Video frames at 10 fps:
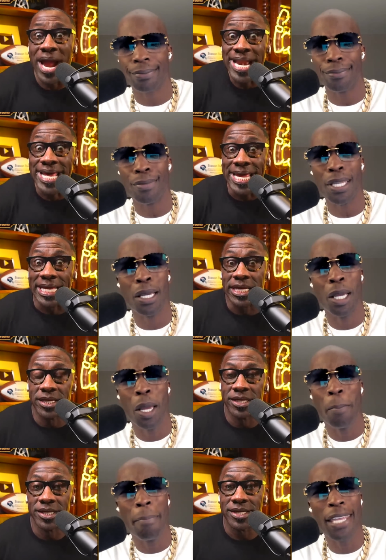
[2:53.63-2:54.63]
Speaker 1: 20.
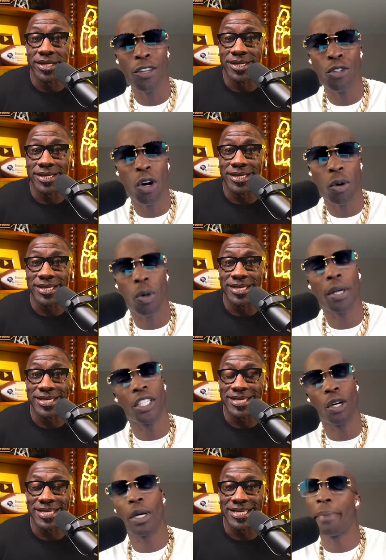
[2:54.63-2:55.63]
Man, you know what?
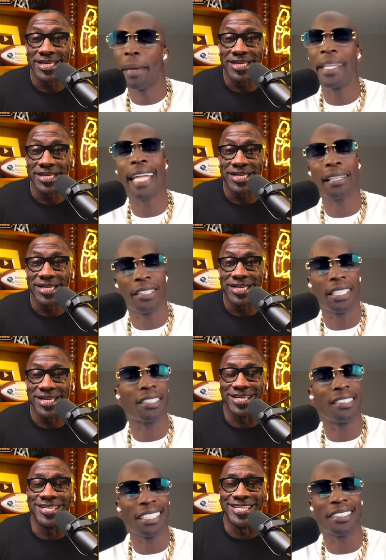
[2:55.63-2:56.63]
Maybe not to this.
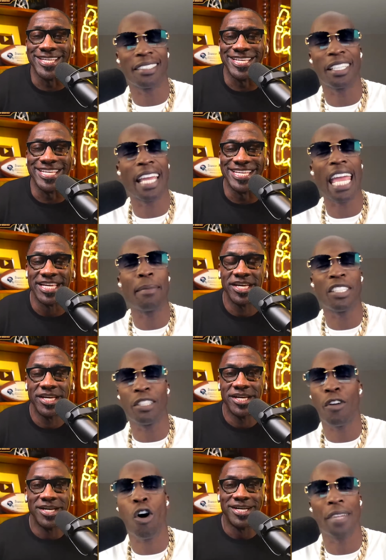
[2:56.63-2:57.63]
The game has
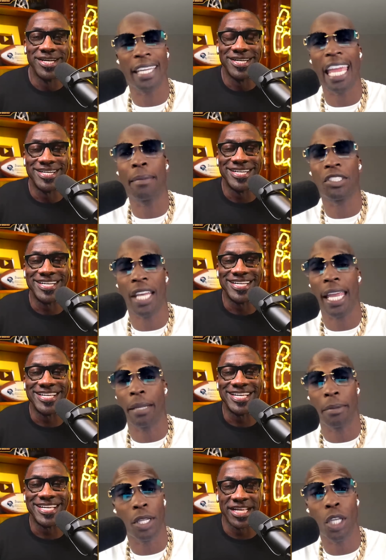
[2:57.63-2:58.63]
evolved and the game has
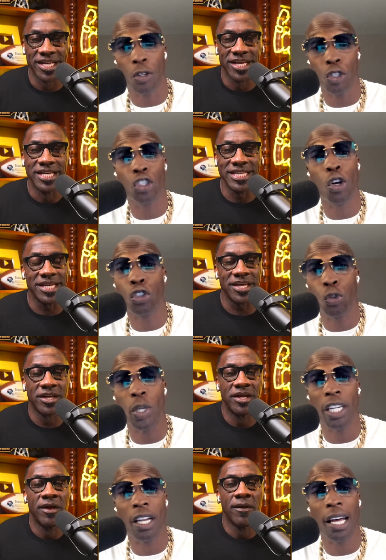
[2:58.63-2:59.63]
changed. If you score
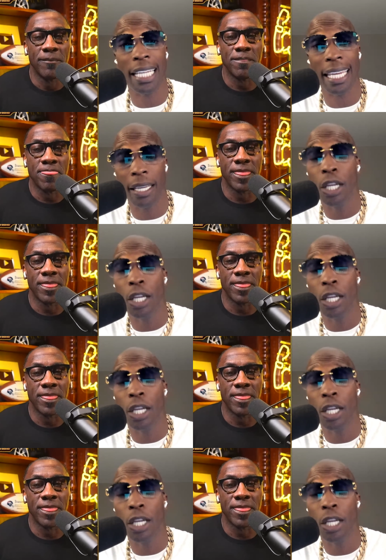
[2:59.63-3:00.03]
20 in our day,